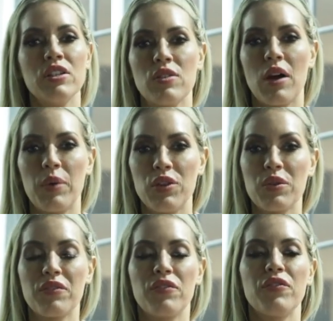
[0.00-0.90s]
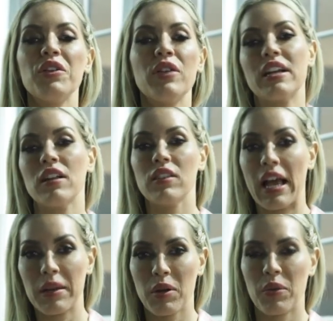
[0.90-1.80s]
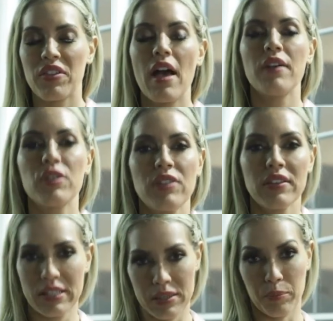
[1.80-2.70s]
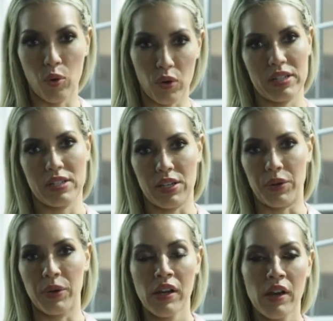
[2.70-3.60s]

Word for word: So that way you could feel in alignment with everything that's important to you.